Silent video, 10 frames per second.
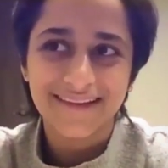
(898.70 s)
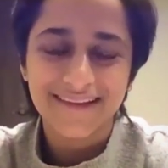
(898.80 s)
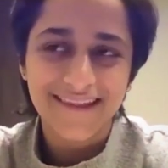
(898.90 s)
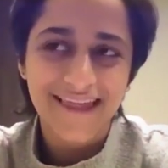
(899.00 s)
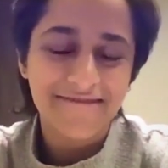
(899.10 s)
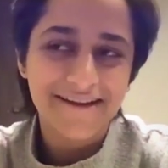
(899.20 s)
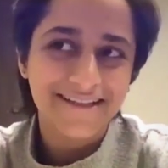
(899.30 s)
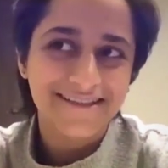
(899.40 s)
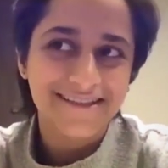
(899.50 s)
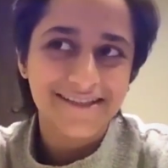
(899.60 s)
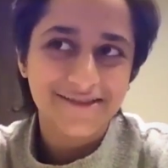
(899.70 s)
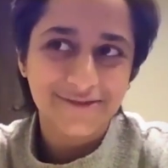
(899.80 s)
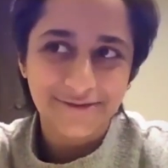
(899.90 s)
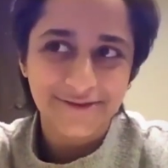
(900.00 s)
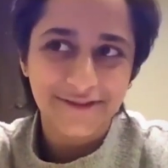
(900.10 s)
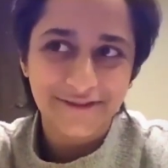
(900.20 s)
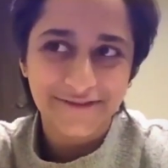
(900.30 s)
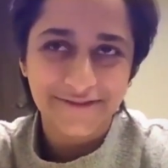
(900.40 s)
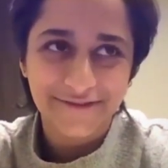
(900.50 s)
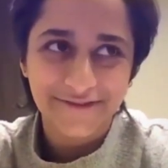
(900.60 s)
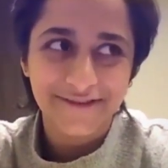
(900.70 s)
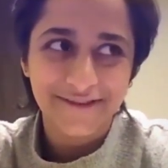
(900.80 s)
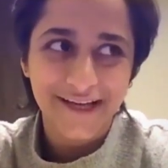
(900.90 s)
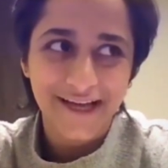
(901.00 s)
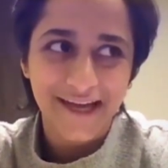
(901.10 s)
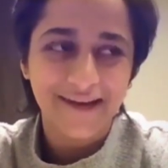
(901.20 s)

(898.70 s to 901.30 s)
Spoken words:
there is sort of an